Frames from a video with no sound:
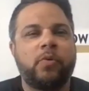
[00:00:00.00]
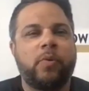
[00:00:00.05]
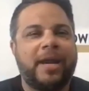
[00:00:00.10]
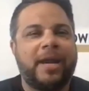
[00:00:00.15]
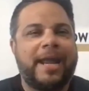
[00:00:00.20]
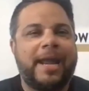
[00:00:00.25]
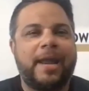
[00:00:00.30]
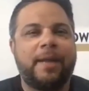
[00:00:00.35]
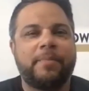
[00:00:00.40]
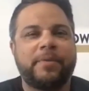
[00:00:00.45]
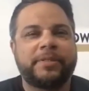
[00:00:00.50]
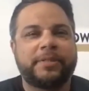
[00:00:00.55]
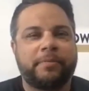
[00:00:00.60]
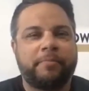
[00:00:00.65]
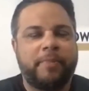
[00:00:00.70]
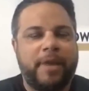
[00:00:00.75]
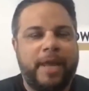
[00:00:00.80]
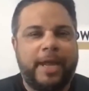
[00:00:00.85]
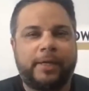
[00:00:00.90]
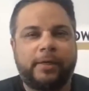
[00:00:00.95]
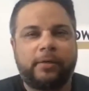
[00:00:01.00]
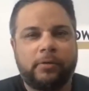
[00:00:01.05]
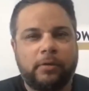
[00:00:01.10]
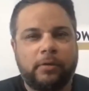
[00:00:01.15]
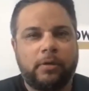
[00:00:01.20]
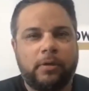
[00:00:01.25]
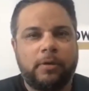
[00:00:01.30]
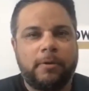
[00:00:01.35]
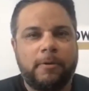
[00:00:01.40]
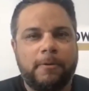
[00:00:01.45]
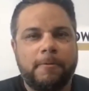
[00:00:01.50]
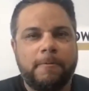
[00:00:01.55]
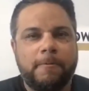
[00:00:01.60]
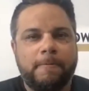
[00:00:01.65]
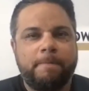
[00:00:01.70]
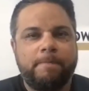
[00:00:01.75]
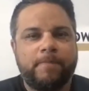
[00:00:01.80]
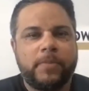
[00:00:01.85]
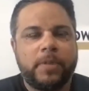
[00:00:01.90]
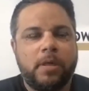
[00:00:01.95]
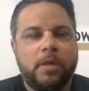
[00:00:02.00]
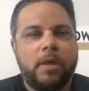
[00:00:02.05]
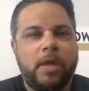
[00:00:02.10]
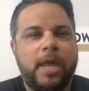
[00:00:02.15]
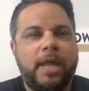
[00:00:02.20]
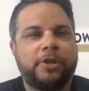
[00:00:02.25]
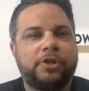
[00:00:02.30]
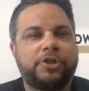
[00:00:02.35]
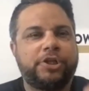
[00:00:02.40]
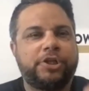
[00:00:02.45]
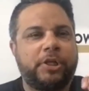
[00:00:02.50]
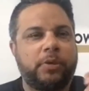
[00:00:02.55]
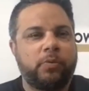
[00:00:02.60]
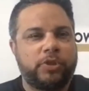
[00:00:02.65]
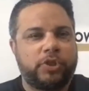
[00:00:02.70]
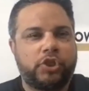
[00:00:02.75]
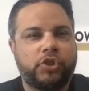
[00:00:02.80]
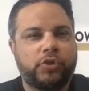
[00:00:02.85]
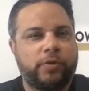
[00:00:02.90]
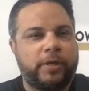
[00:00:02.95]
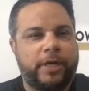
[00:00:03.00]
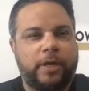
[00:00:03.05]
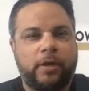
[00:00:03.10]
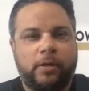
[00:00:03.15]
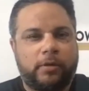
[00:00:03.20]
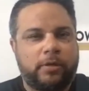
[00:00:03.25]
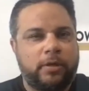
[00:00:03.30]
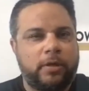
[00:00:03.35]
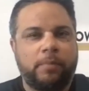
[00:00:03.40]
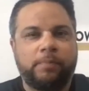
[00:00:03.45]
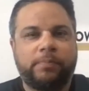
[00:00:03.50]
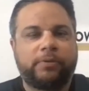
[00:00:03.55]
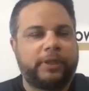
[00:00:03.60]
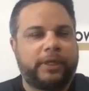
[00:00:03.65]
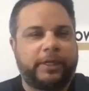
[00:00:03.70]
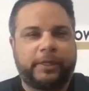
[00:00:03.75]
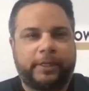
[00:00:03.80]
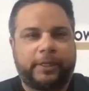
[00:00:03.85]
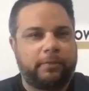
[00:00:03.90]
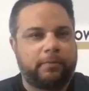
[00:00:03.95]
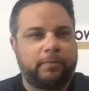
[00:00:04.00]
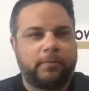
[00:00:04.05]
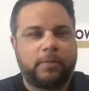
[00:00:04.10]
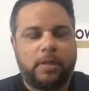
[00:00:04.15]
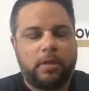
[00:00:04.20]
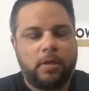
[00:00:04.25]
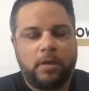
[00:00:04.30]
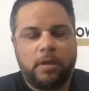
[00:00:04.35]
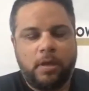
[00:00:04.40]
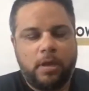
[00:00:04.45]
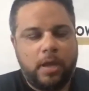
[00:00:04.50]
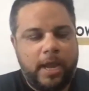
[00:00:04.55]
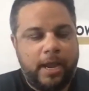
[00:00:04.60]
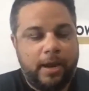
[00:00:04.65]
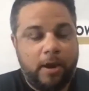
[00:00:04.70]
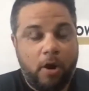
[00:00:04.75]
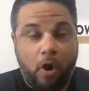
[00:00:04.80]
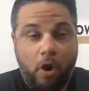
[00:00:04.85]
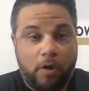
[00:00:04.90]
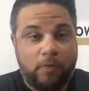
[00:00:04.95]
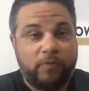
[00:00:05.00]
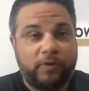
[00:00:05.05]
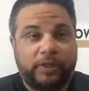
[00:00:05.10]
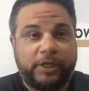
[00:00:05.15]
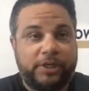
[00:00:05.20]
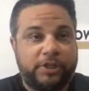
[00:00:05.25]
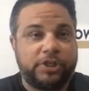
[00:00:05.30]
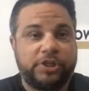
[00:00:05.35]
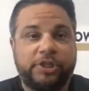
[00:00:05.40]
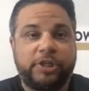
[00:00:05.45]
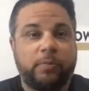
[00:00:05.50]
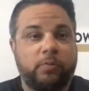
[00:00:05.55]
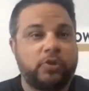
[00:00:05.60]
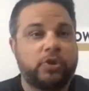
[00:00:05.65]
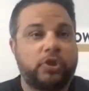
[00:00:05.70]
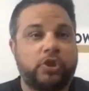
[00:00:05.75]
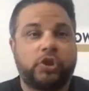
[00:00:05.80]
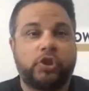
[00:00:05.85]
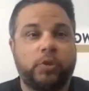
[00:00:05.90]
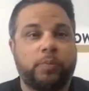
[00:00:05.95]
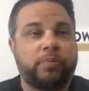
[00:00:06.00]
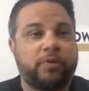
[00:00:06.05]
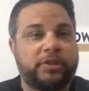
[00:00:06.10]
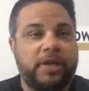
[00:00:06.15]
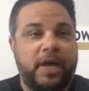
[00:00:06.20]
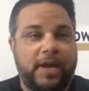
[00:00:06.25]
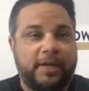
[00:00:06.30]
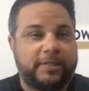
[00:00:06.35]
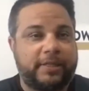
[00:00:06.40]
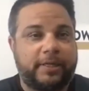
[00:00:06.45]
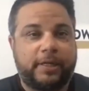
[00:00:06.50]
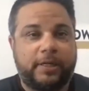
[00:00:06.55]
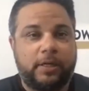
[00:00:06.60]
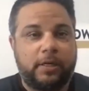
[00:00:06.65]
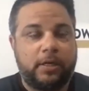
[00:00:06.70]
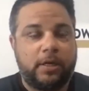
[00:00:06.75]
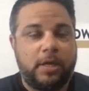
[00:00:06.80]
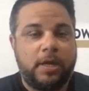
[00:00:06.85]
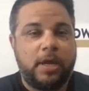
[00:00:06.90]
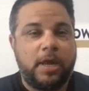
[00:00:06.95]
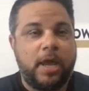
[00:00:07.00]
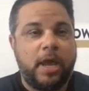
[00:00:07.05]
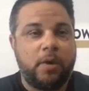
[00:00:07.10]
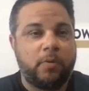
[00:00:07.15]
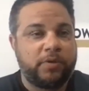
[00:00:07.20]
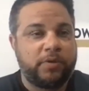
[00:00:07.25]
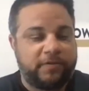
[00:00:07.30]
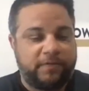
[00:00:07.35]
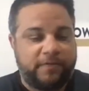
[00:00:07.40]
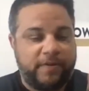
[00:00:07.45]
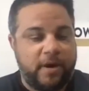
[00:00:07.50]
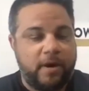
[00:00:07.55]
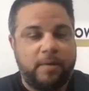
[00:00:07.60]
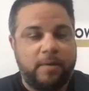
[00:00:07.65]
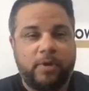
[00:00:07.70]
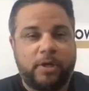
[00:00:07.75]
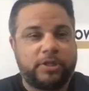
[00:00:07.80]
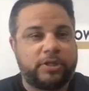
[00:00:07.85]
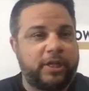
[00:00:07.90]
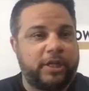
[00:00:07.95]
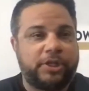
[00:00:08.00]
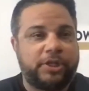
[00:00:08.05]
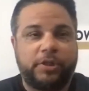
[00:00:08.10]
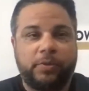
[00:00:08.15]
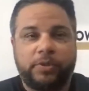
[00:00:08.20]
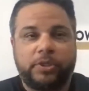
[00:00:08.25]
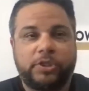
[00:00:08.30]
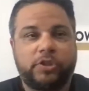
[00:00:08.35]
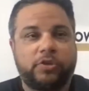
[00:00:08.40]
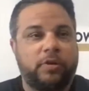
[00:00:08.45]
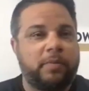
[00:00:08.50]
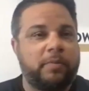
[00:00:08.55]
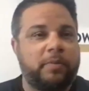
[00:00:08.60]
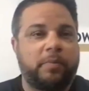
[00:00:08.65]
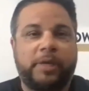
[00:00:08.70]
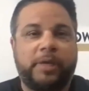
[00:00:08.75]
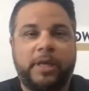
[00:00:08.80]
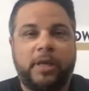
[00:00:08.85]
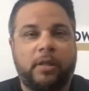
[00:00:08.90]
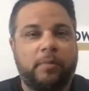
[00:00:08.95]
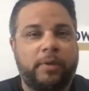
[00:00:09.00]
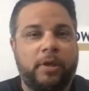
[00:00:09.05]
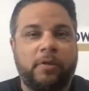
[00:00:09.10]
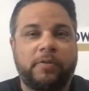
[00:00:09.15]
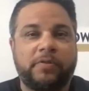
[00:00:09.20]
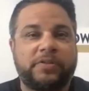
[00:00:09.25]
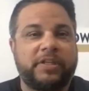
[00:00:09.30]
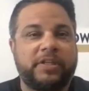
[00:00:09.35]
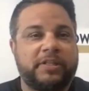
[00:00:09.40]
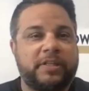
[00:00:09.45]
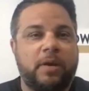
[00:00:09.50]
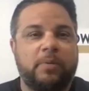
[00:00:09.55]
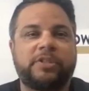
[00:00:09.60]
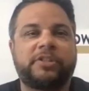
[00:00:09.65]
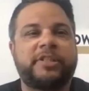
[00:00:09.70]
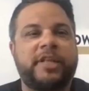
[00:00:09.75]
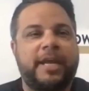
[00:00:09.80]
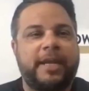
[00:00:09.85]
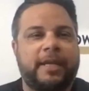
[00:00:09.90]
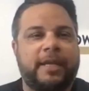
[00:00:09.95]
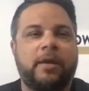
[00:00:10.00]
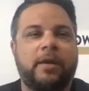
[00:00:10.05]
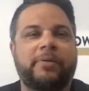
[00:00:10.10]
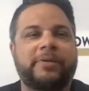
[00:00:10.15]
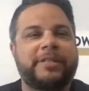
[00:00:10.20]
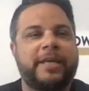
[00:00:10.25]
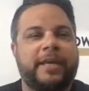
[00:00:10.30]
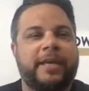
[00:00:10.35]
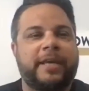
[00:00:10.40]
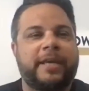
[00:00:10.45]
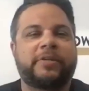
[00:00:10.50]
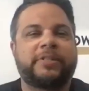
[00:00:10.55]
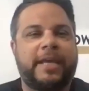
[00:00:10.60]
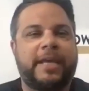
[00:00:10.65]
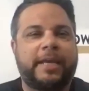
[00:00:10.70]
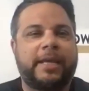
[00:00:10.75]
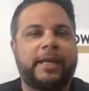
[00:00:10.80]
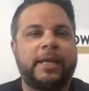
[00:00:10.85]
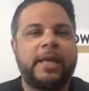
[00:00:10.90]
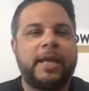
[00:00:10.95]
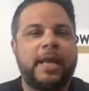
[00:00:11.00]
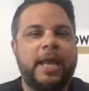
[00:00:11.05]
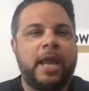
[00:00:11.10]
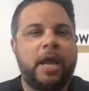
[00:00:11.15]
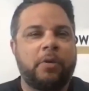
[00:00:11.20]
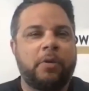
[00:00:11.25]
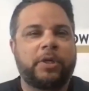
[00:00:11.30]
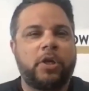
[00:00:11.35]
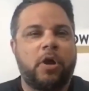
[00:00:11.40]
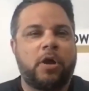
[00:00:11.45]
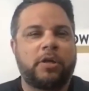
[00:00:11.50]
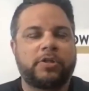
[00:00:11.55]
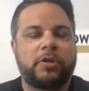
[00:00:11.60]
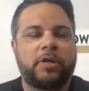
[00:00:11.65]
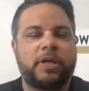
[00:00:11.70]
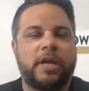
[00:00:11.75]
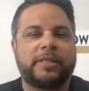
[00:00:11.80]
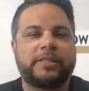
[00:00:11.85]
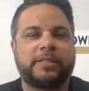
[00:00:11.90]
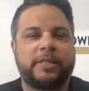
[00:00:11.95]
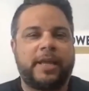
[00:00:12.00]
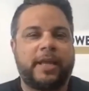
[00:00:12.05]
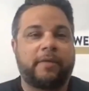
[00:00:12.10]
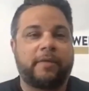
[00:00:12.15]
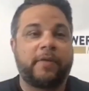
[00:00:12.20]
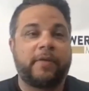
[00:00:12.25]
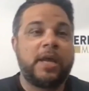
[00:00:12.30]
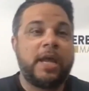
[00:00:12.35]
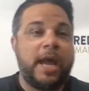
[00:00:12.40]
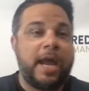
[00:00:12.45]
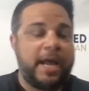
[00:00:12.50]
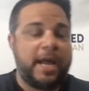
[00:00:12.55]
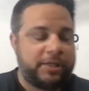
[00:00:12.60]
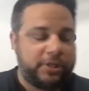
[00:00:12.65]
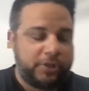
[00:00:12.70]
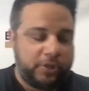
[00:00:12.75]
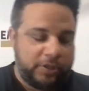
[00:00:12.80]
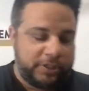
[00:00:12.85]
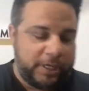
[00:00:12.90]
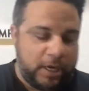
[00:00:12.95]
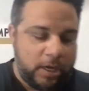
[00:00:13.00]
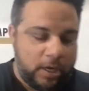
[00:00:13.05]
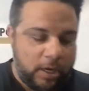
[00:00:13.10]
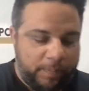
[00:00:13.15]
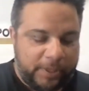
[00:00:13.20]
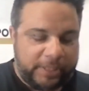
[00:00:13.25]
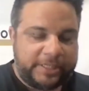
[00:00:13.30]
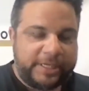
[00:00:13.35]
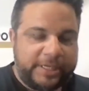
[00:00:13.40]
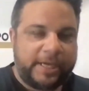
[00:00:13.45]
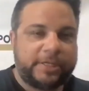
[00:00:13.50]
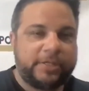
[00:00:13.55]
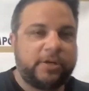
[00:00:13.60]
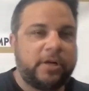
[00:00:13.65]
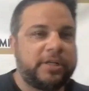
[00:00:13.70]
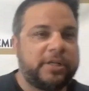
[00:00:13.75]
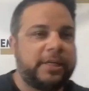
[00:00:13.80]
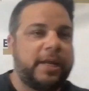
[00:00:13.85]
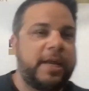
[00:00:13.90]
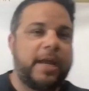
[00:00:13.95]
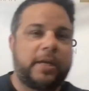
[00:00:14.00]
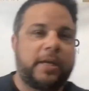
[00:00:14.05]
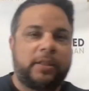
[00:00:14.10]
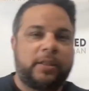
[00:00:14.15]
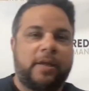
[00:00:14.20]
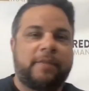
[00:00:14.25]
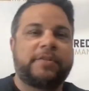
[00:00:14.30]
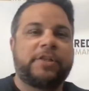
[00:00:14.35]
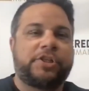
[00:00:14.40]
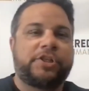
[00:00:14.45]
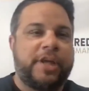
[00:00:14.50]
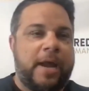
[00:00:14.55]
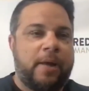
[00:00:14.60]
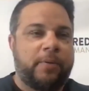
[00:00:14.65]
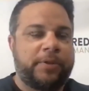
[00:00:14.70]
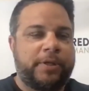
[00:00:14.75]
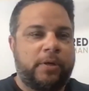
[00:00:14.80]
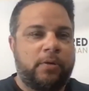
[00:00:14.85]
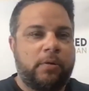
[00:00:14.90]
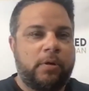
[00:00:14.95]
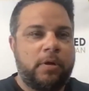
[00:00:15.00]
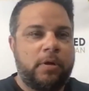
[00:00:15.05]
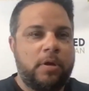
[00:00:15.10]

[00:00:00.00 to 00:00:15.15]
I am as a man. And she was triggered completely. And our relationship was super toxic. And it was very much like she would scream at me, yell at me, all those things. And I would just take it, and I would take it, I would take it. And it would cause all kinds of negative. As soon as I hung up, I texted her. I said, hey, I'd love to chat with you,